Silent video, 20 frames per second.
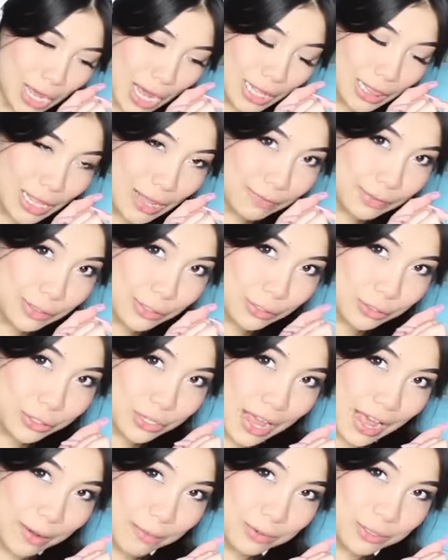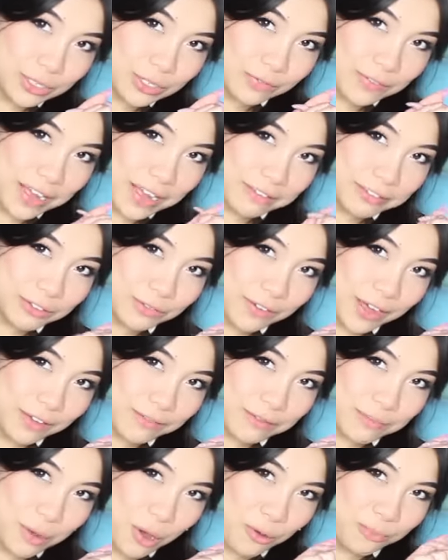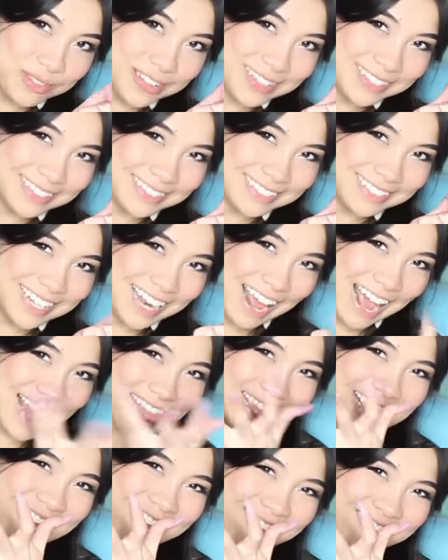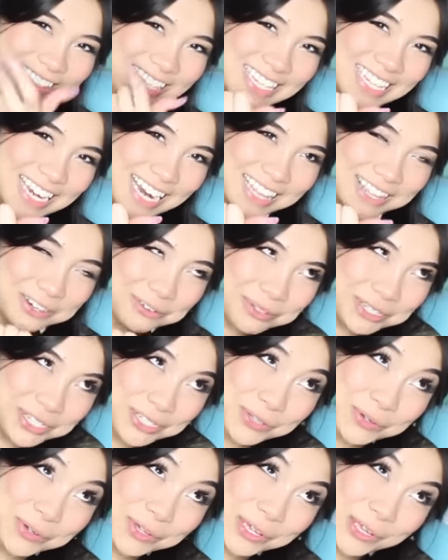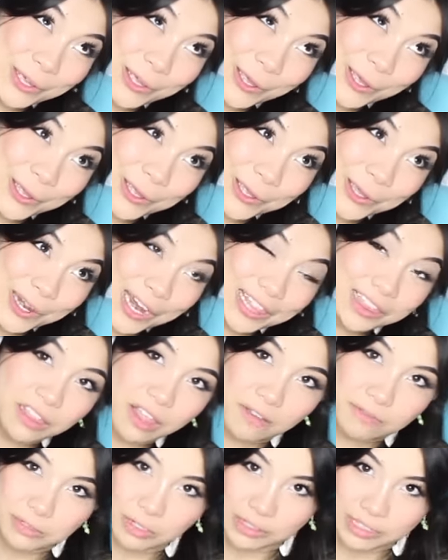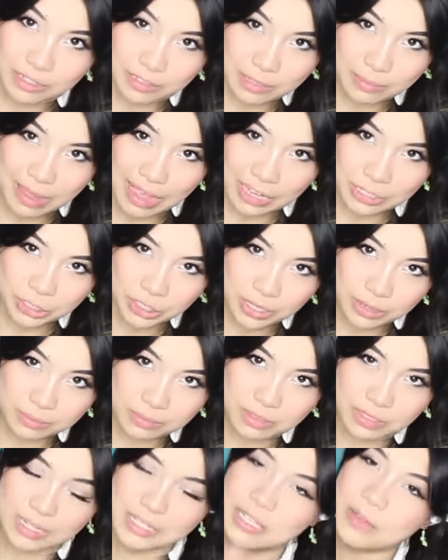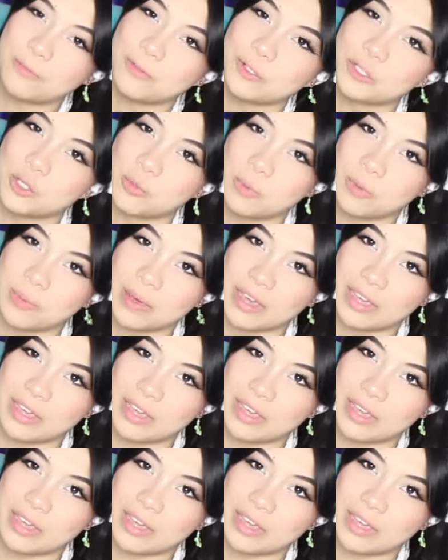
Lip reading: I loved the little I Will Survive Survivor moment. I loved it. I thought it was so good. I loved all the Glee mashups except for Super